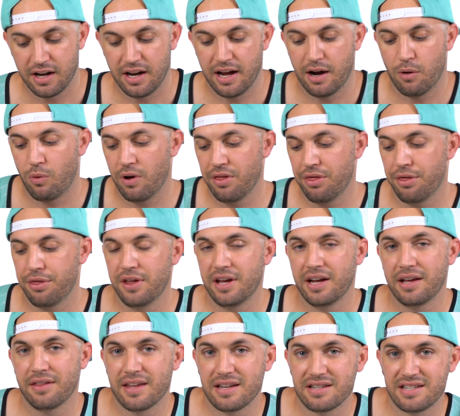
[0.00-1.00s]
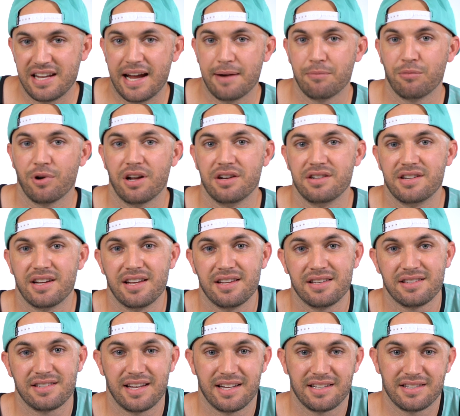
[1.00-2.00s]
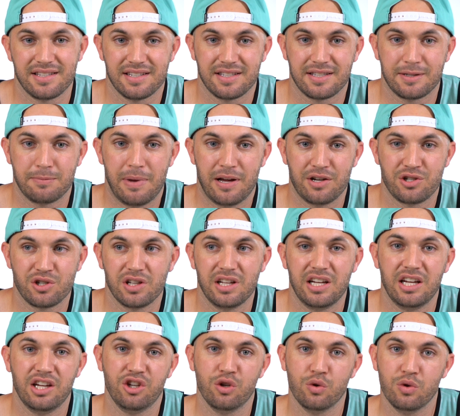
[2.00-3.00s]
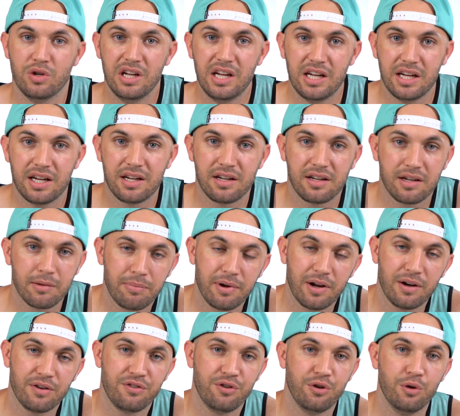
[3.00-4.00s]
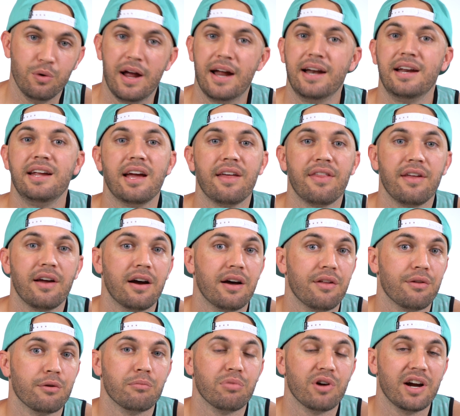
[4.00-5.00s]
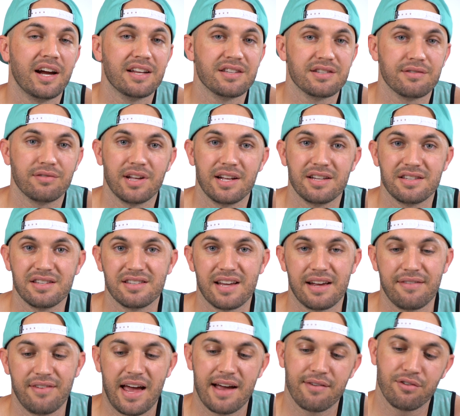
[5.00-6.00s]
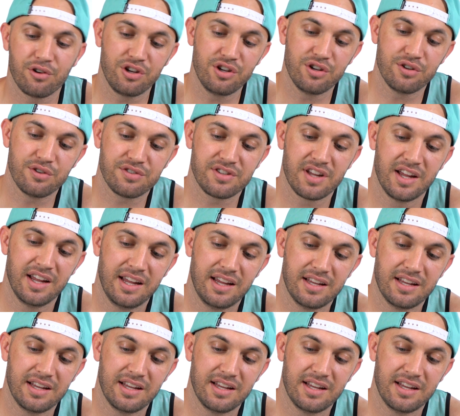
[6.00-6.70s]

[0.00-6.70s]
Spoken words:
Now, one thing that Tamron does that's especially unique compared to any of the other brands of lenses I've ever used